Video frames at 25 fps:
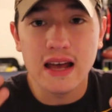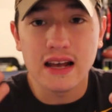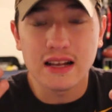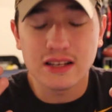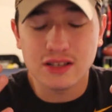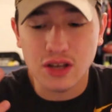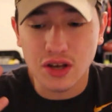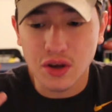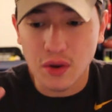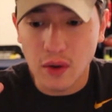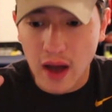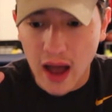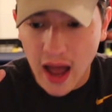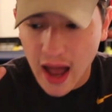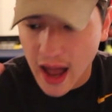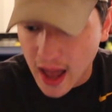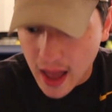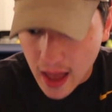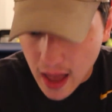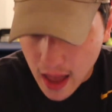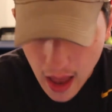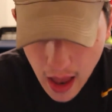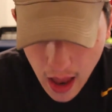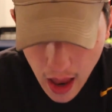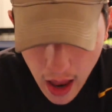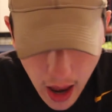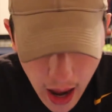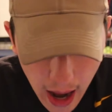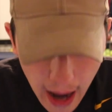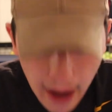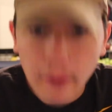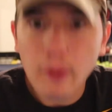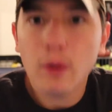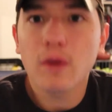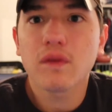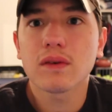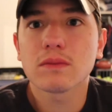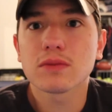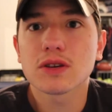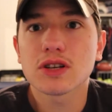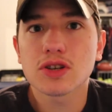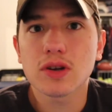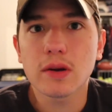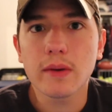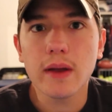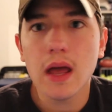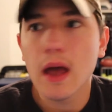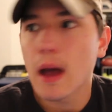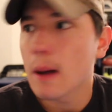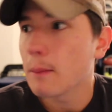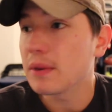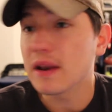So, I don't know if I'm just tripping,